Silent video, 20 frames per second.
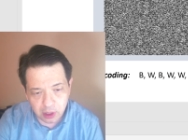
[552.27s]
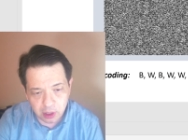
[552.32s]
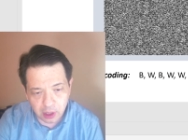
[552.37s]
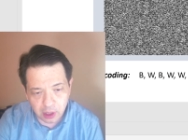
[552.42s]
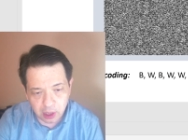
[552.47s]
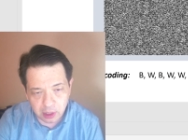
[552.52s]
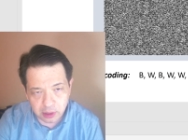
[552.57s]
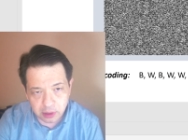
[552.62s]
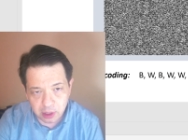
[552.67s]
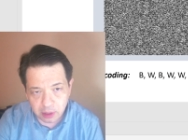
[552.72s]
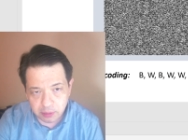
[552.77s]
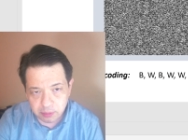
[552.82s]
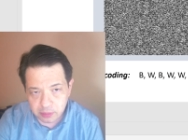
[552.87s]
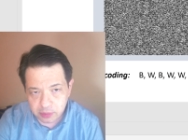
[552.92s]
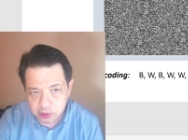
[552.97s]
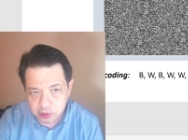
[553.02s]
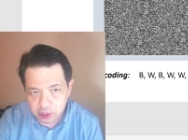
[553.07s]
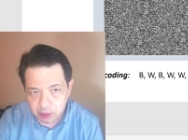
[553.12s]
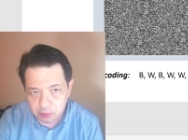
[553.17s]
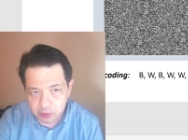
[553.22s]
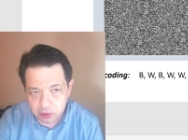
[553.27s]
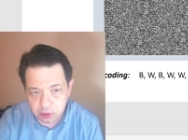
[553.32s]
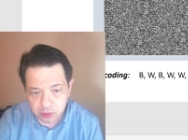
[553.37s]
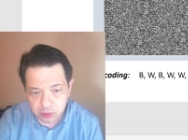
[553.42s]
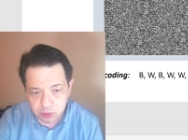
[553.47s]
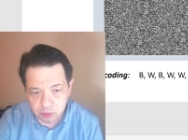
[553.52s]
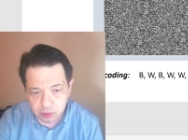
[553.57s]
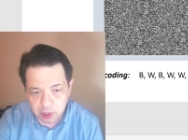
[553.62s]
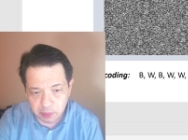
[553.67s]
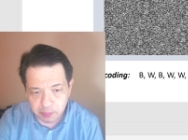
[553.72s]
and then same
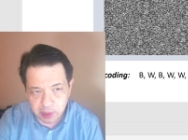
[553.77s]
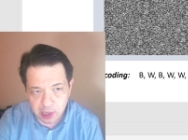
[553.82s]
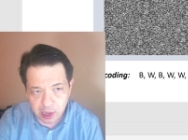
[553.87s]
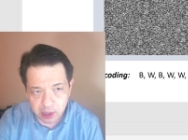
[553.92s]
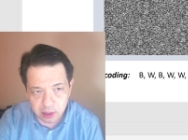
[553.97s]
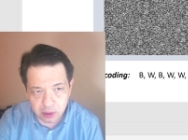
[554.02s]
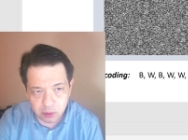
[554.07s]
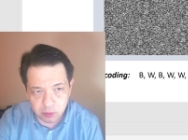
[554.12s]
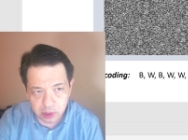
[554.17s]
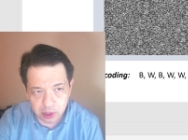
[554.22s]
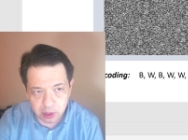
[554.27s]
goes with the black.